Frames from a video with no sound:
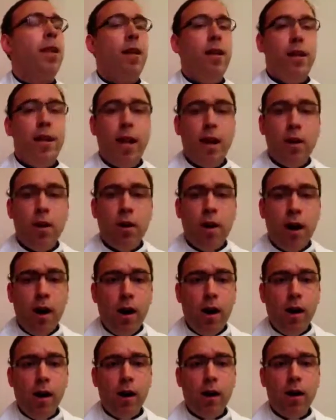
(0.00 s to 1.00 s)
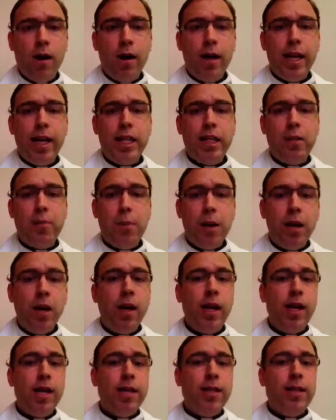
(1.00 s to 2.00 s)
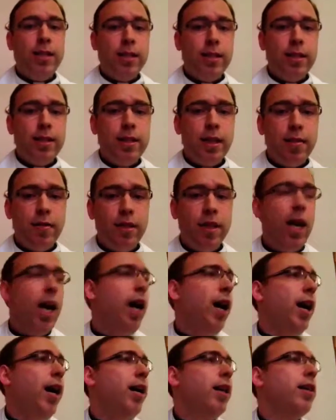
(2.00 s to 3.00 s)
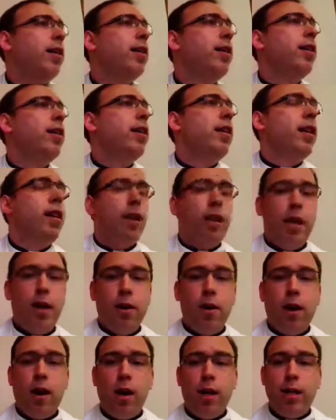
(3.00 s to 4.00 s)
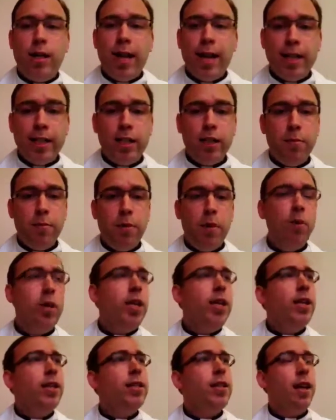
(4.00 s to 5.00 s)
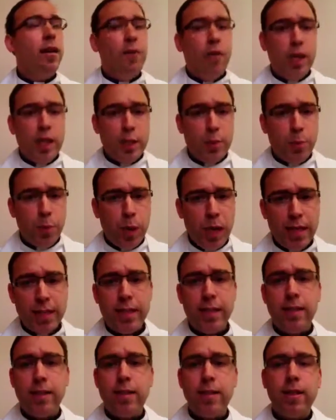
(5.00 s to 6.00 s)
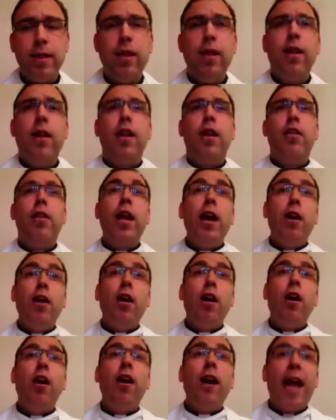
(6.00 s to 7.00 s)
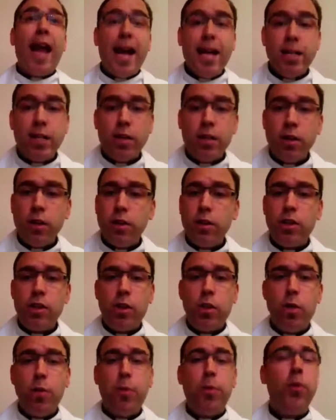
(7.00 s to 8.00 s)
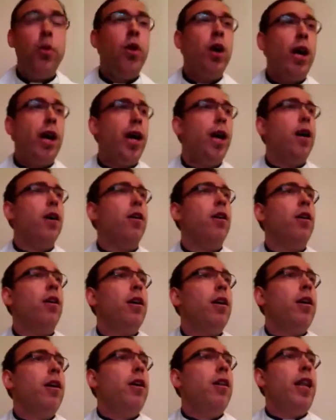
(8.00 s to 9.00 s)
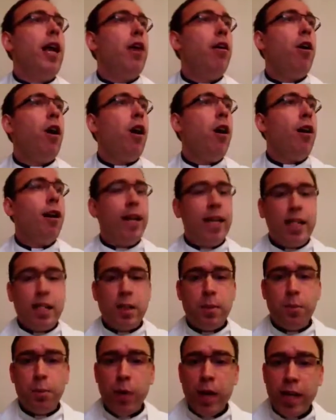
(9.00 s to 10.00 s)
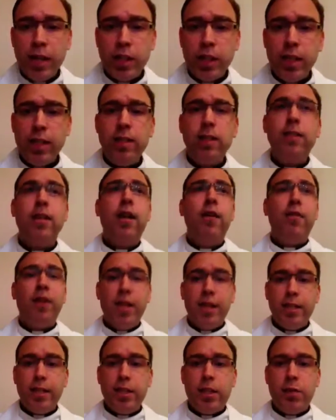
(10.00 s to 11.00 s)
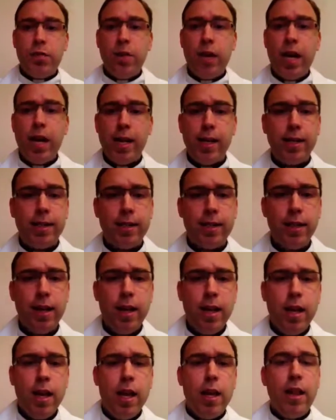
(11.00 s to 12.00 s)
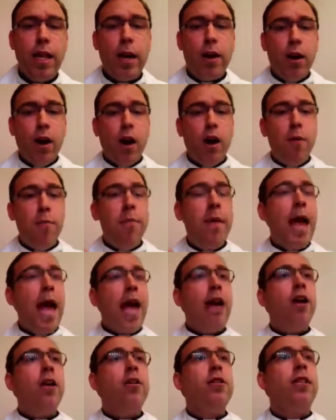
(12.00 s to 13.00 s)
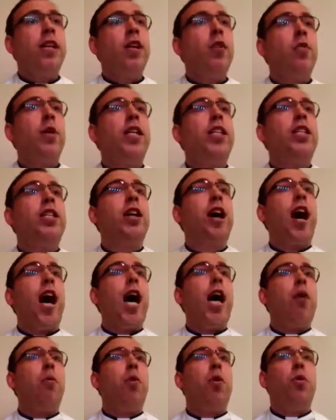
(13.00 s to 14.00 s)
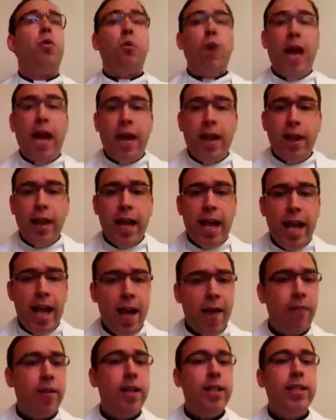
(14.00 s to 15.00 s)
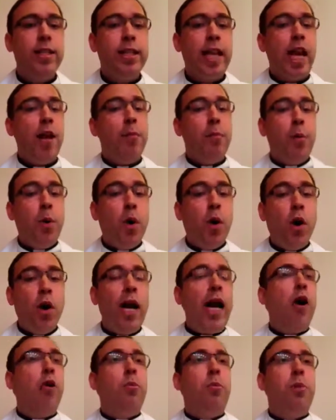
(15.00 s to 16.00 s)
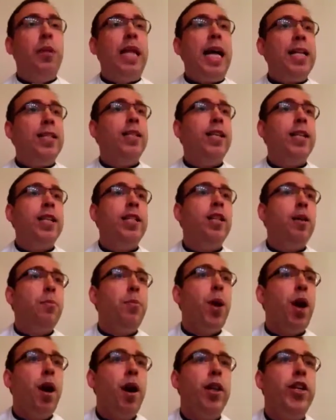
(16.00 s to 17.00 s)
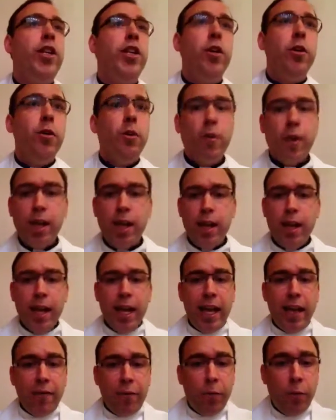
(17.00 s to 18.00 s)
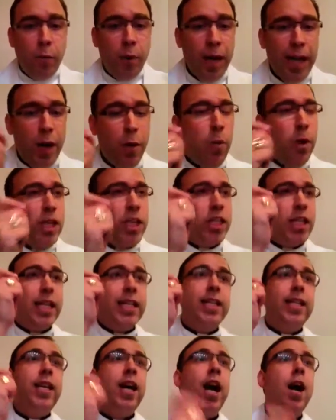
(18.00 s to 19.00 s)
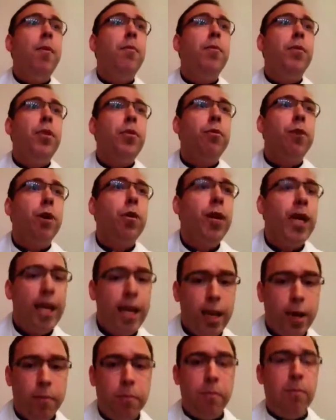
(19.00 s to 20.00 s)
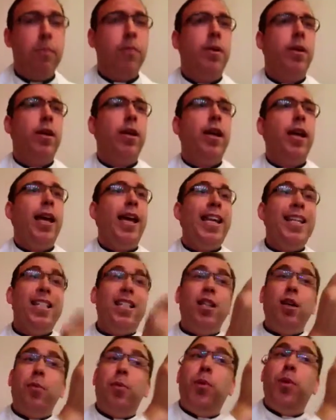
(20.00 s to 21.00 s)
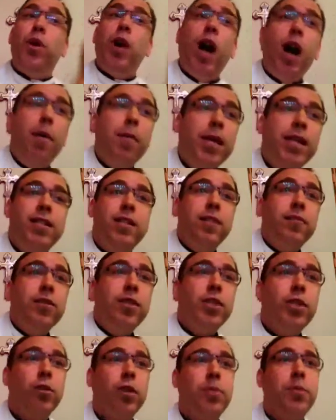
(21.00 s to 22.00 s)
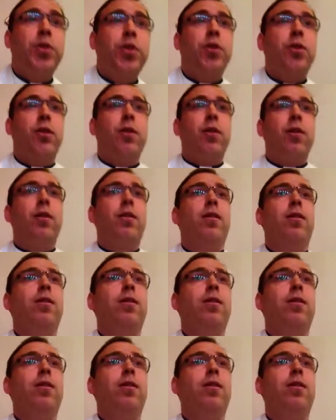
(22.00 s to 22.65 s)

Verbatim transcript: There are experiences of God. There are testimonies of his presence. There are answers to prayer. There are expressions of his grace. There are manners in which God will rend the heavens and pour out blessings upon you if we would just come through him. It's the promise of Scripture.